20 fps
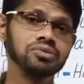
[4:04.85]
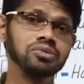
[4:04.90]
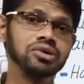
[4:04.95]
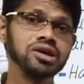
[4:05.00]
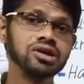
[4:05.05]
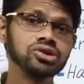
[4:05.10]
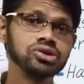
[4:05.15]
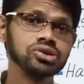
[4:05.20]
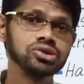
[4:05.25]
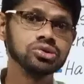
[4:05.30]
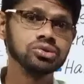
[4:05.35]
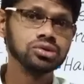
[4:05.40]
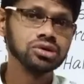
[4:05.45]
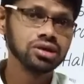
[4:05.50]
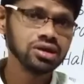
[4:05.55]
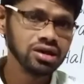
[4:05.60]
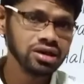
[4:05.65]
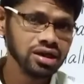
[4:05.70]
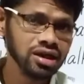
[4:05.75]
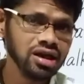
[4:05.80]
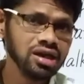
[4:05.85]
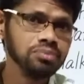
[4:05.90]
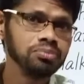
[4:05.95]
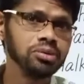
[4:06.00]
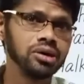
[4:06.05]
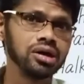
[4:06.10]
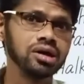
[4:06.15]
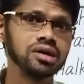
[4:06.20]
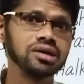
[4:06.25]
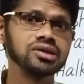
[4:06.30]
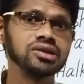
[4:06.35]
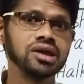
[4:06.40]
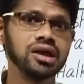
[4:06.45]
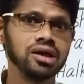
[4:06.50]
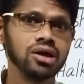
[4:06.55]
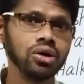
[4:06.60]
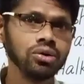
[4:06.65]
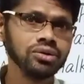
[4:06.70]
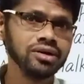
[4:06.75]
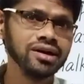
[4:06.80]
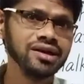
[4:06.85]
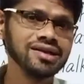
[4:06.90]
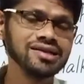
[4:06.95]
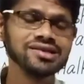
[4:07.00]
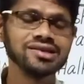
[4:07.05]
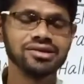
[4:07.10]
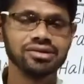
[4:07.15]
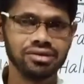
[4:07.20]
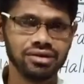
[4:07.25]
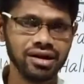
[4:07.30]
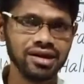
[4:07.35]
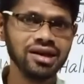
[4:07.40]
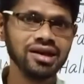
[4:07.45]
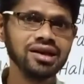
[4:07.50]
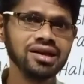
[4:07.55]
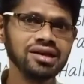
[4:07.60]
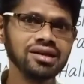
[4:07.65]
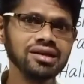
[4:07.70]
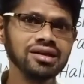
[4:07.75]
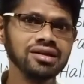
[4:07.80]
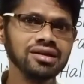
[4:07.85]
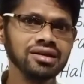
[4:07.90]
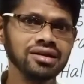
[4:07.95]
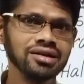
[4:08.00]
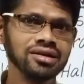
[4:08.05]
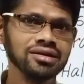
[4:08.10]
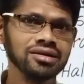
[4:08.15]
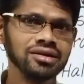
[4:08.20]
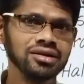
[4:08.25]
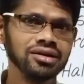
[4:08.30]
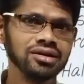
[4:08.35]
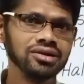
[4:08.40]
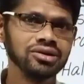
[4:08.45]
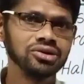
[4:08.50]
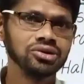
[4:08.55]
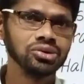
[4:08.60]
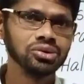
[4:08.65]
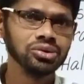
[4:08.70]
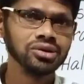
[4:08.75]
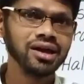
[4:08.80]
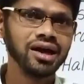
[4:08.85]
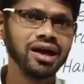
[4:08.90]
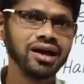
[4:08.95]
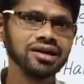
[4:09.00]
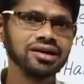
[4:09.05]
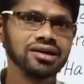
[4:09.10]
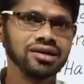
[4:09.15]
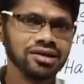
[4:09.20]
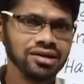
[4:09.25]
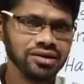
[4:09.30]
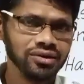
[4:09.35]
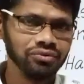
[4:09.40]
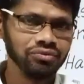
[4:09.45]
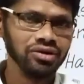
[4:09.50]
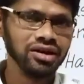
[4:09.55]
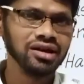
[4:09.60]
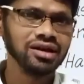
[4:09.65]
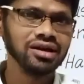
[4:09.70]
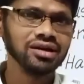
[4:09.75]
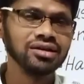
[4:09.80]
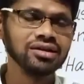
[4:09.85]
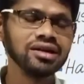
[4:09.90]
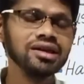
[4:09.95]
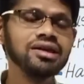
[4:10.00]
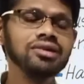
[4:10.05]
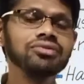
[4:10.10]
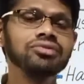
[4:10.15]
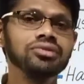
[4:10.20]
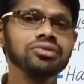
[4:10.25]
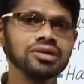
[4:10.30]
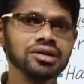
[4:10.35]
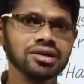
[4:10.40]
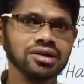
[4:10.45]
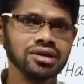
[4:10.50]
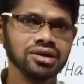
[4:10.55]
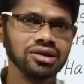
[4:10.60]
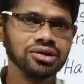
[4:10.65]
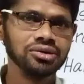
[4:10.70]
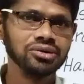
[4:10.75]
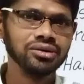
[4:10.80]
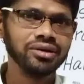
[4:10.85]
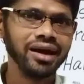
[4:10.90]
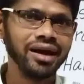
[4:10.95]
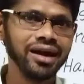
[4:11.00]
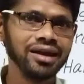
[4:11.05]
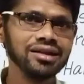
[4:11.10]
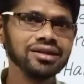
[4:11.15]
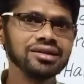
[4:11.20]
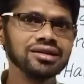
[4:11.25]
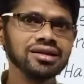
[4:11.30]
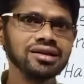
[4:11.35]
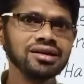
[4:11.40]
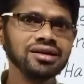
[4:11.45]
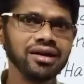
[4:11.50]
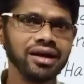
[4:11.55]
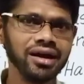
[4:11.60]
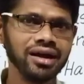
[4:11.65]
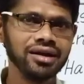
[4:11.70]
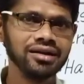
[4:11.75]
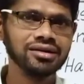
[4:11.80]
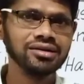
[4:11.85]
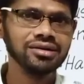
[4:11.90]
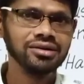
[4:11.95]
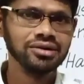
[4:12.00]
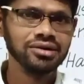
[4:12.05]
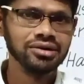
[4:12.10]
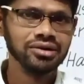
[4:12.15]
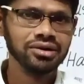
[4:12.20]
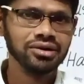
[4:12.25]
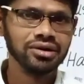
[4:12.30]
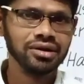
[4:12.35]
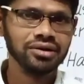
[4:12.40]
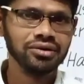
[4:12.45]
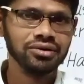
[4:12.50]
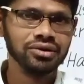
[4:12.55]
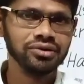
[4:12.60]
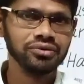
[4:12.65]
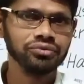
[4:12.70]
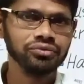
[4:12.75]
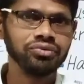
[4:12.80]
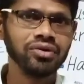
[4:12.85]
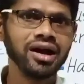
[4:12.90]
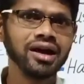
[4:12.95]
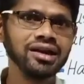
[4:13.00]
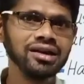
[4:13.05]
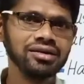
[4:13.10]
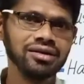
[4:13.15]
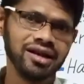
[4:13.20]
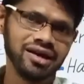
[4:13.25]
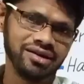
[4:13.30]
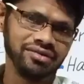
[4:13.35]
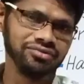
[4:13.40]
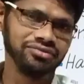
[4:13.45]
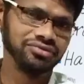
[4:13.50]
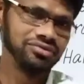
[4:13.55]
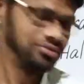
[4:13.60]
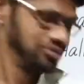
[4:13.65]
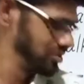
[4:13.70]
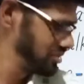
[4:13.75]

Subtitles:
We should keep our surroundings clean so that we can live, healthy and fine life.